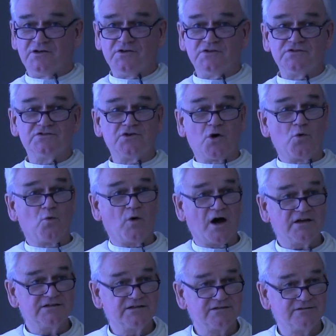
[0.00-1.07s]
So
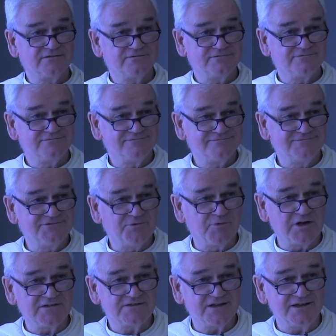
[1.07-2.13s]
what, you
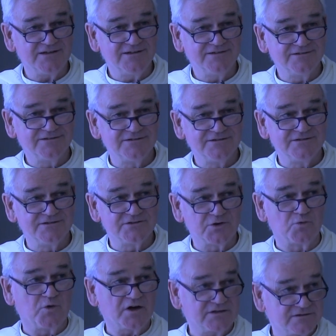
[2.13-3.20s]
might say? So
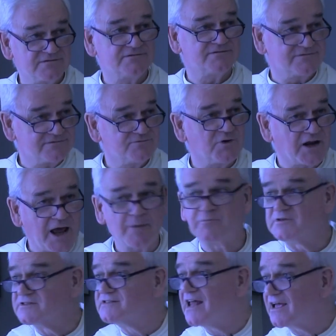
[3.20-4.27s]
what
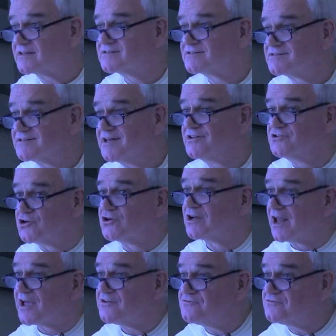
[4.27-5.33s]
happens next in your
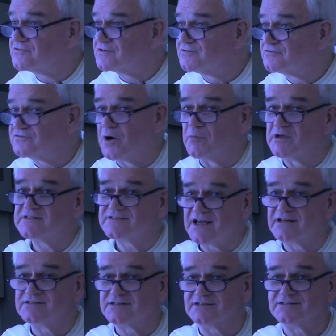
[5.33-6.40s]
life from
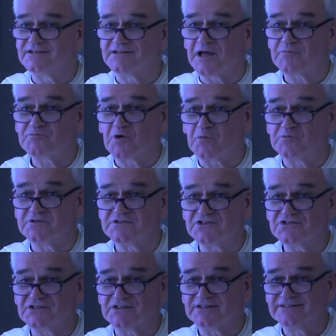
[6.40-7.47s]
assenting to that
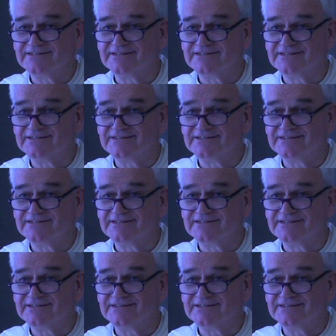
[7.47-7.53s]
proposition?